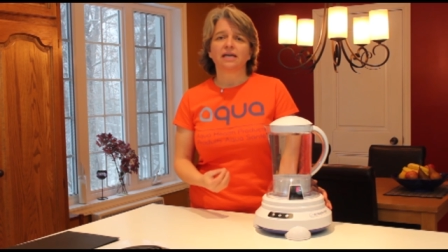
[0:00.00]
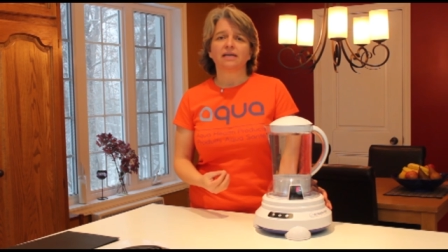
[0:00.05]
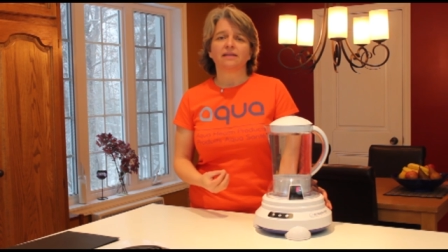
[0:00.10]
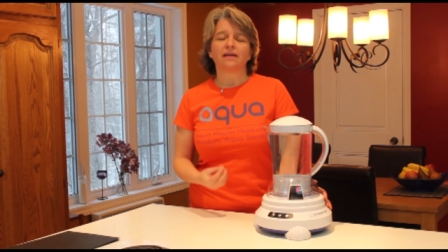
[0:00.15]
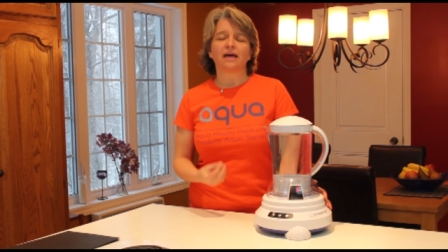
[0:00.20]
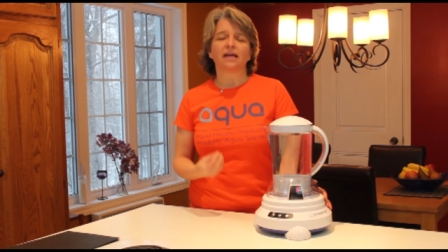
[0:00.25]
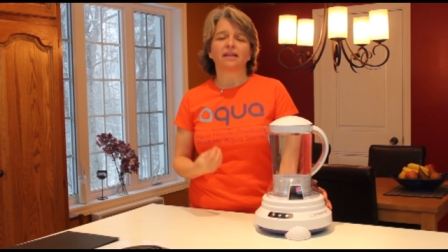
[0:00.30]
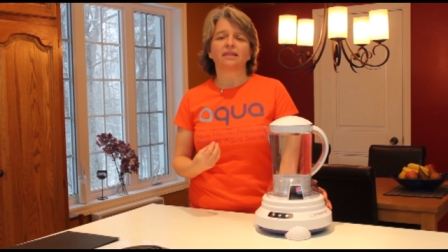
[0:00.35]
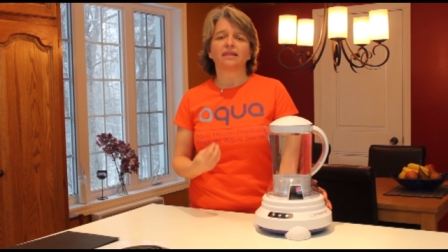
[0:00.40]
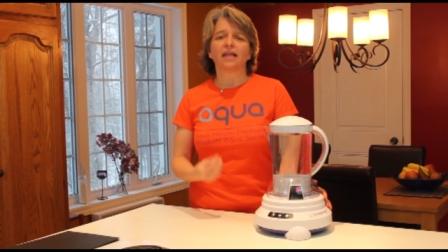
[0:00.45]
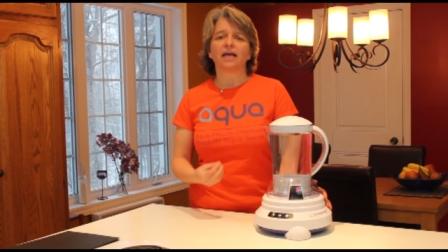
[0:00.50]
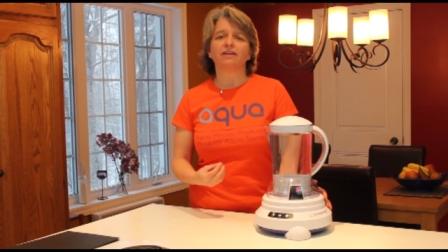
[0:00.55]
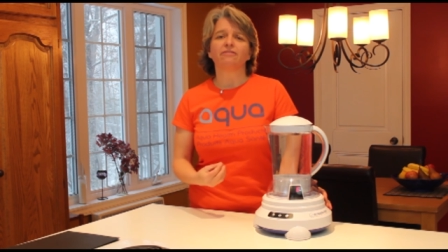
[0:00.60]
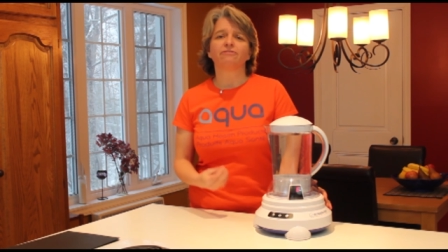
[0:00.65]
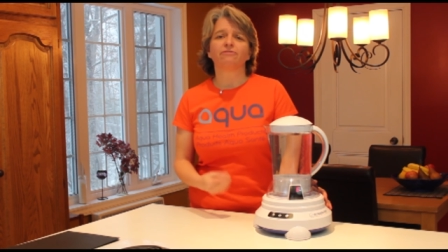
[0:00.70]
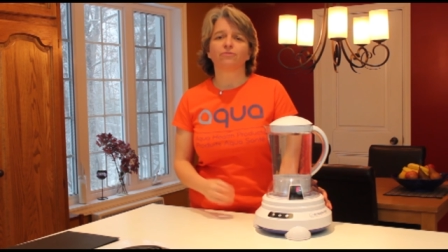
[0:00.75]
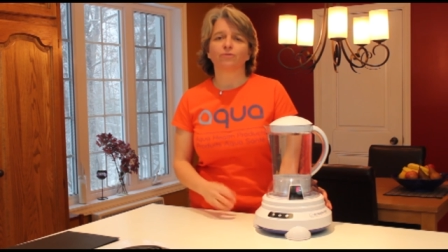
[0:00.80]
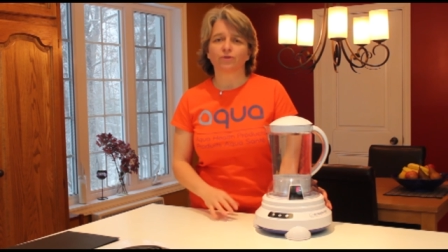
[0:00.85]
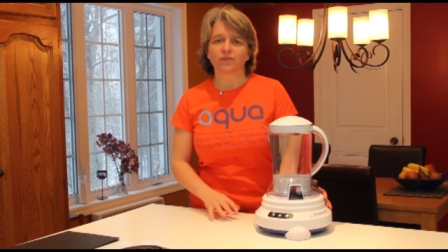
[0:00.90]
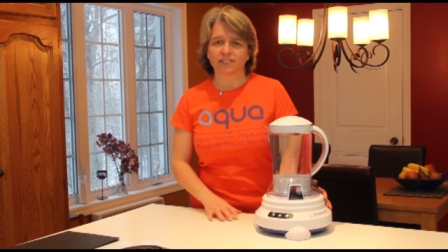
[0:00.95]
that life
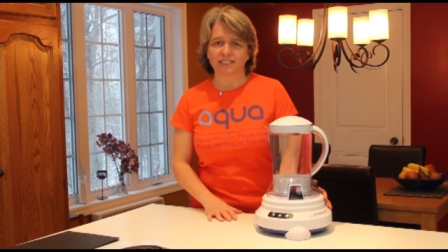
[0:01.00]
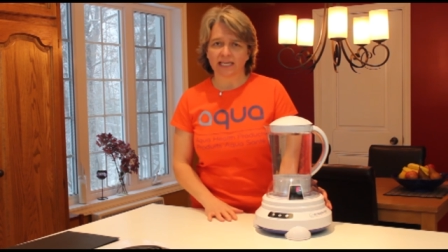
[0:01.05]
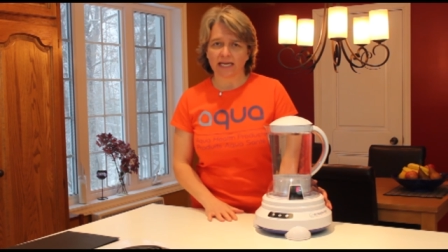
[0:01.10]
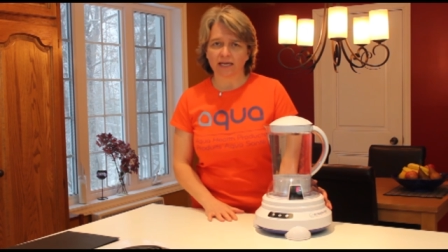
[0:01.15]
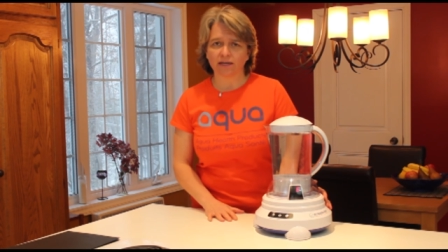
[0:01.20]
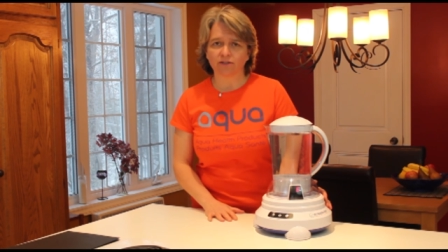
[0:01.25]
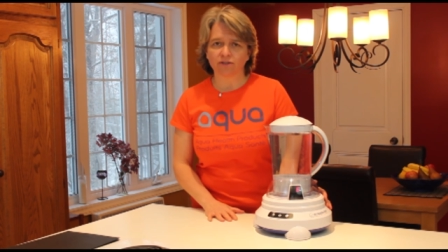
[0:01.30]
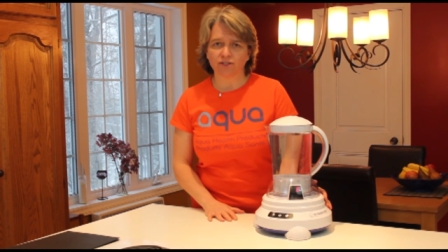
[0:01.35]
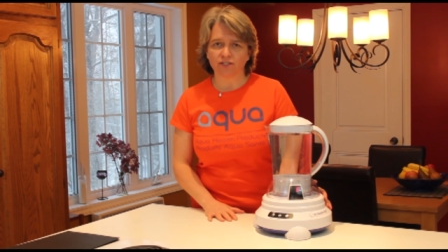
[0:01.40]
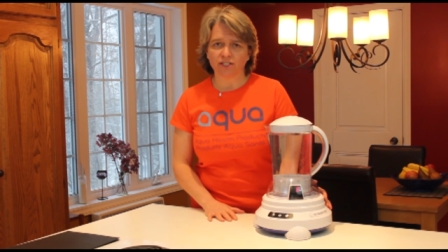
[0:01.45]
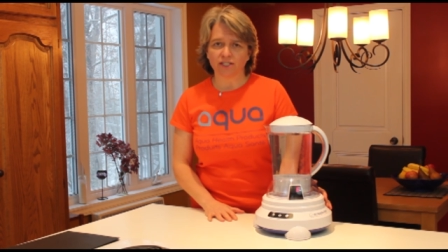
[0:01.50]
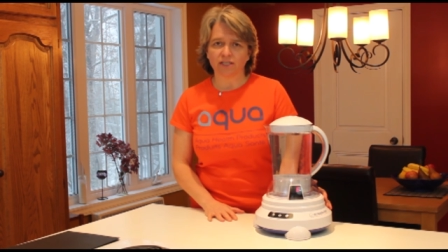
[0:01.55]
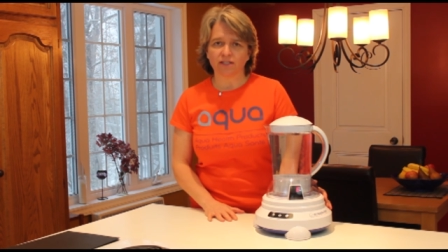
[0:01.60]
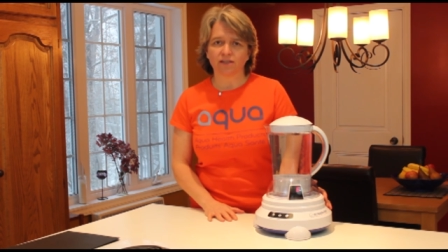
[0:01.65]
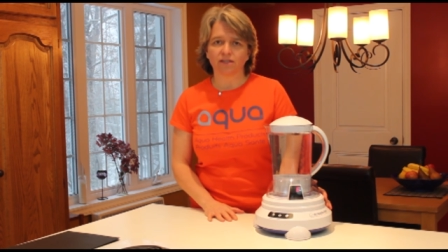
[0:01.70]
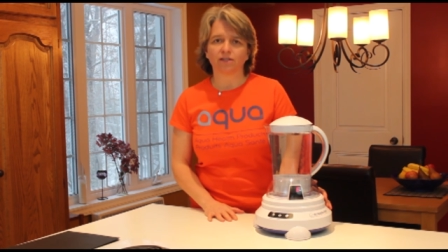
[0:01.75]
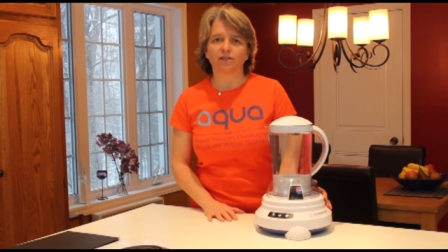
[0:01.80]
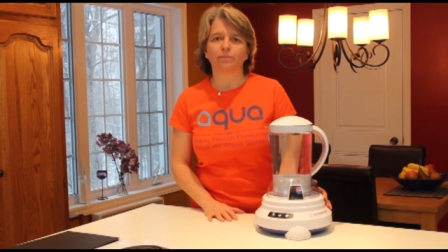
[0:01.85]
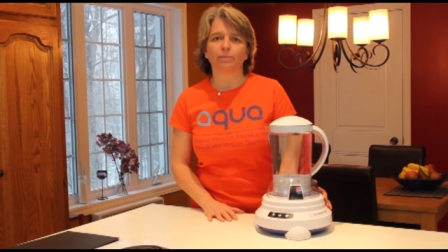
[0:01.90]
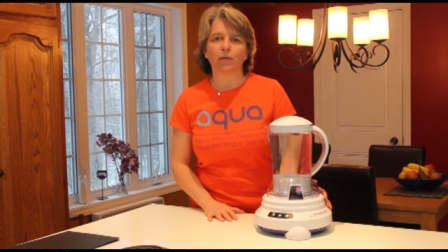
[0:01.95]
force energy
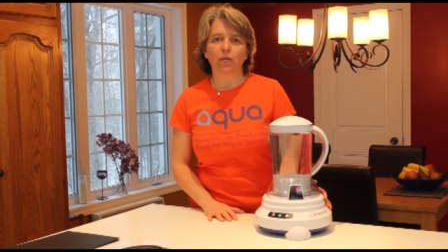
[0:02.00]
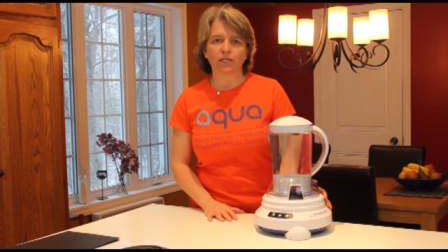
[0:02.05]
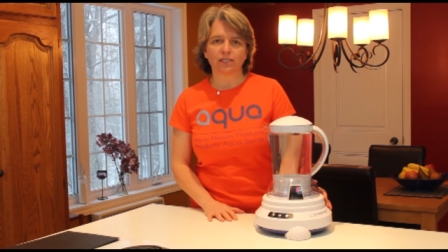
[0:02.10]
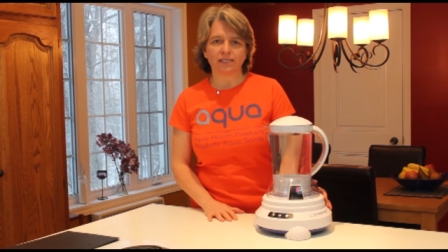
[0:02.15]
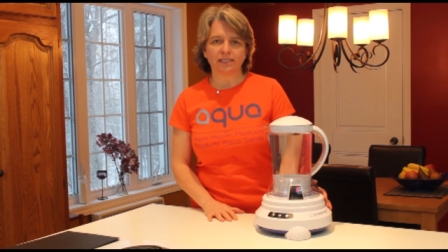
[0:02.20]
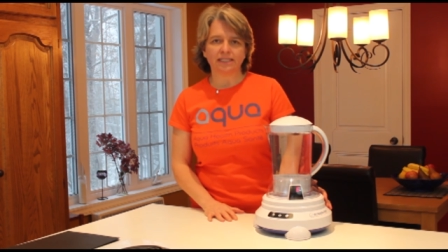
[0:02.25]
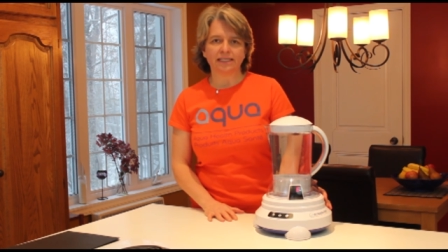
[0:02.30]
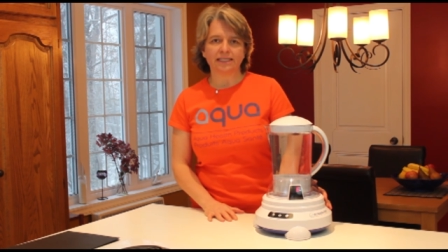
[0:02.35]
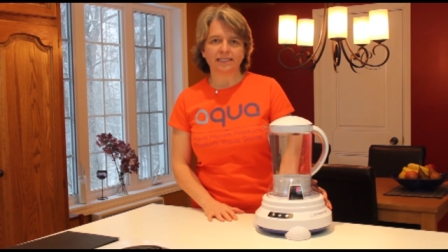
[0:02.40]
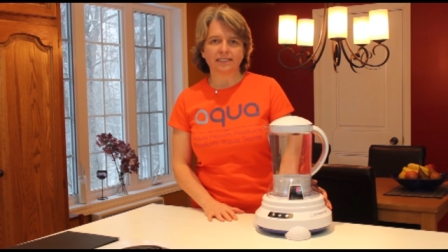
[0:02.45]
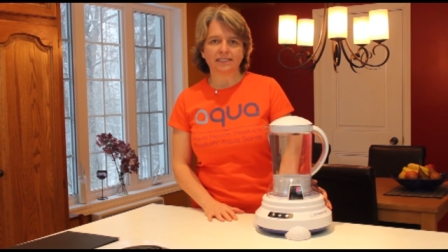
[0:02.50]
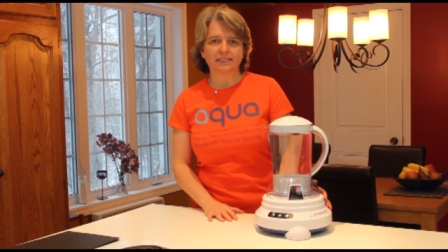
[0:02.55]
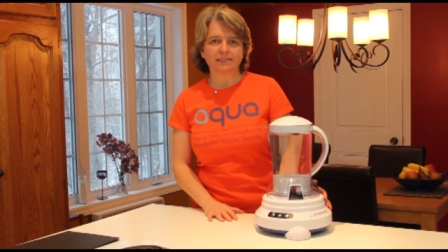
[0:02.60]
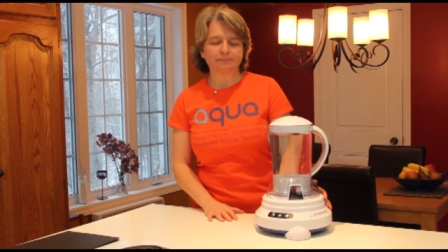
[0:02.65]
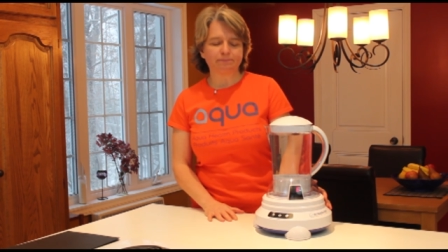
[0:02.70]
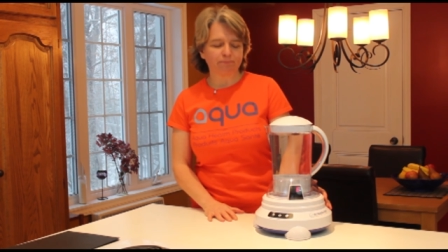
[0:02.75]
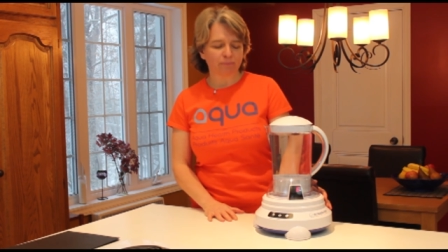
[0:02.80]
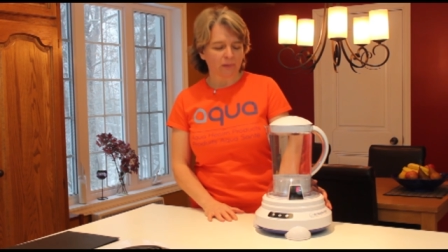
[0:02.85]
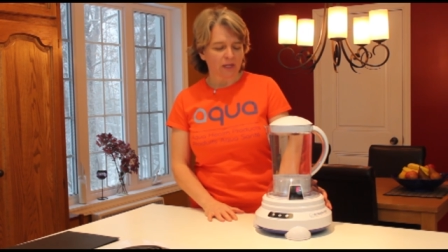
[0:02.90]
that our body needs.